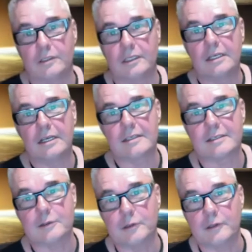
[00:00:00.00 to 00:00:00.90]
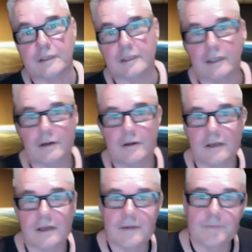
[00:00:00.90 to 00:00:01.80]
are still,
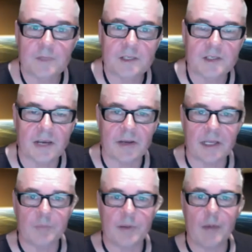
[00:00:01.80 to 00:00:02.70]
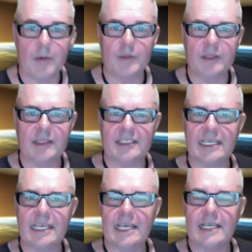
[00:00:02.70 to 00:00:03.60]
sharing an apartment. But
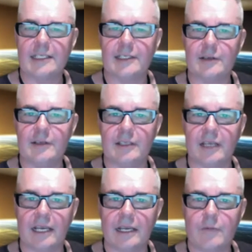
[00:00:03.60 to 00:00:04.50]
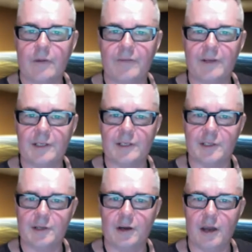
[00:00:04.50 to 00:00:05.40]
see, as soon as we finish a
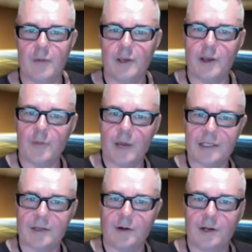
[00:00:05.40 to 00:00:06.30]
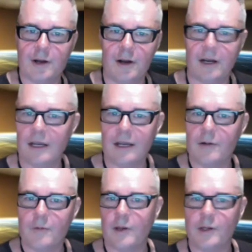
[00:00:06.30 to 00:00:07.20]
tour and we go back to Hong Kong,
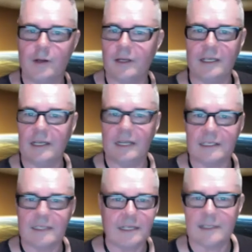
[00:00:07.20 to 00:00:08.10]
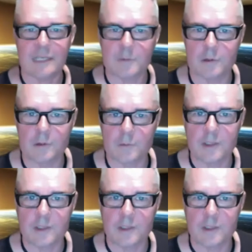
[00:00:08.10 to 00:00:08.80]
we're not in INXS anymore. We're just